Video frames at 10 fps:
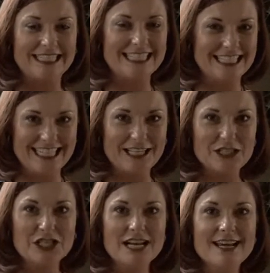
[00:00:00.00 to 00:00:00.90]
to
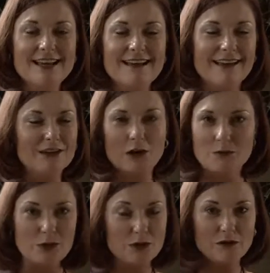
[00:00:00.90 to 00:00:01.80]
teach in your
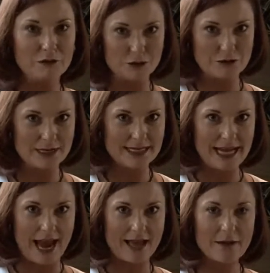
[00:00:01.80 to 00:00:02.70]
beautiful
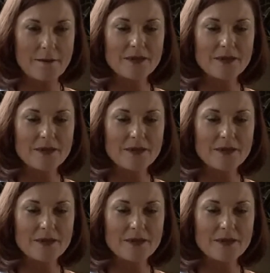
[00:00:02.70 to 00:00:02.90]
Trinidad.